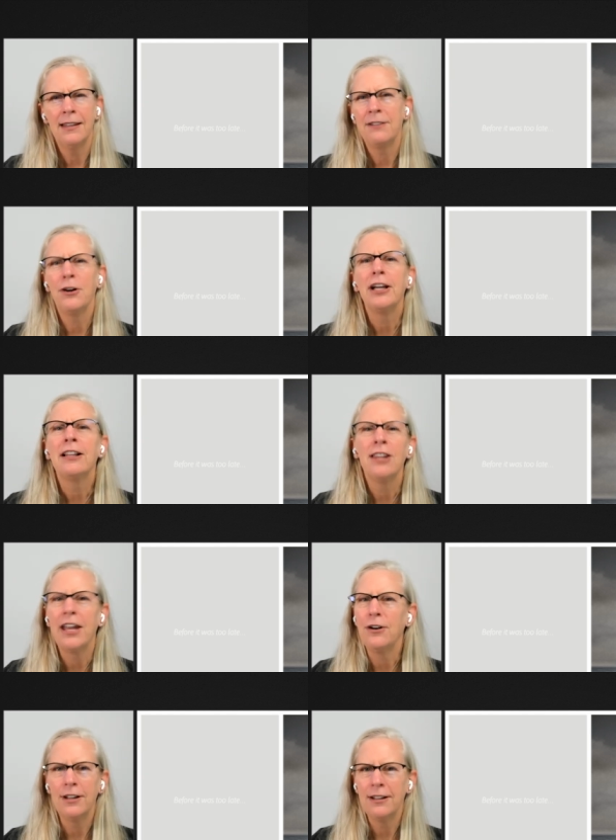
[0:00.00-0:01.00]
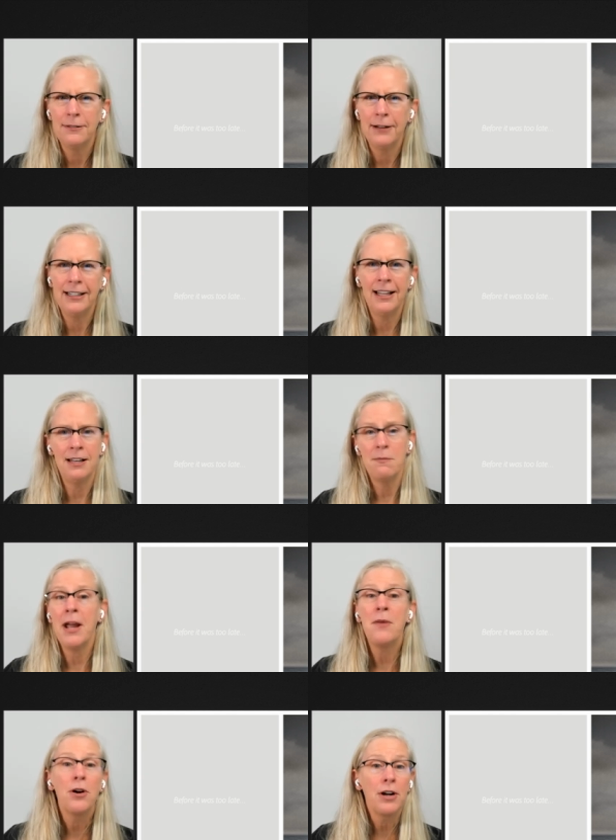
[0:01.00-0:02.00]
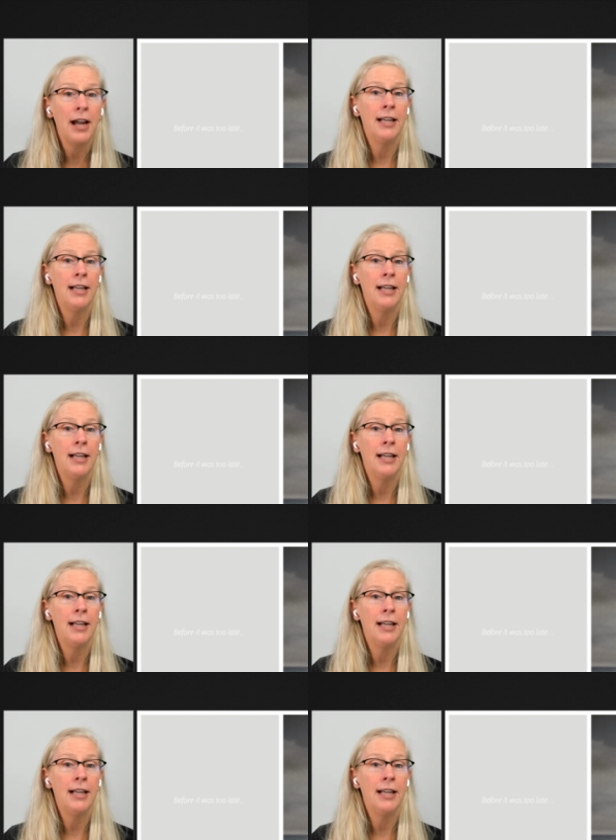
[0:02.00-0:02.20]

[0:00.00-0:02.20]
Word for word: like very cluttered, right? And in my work,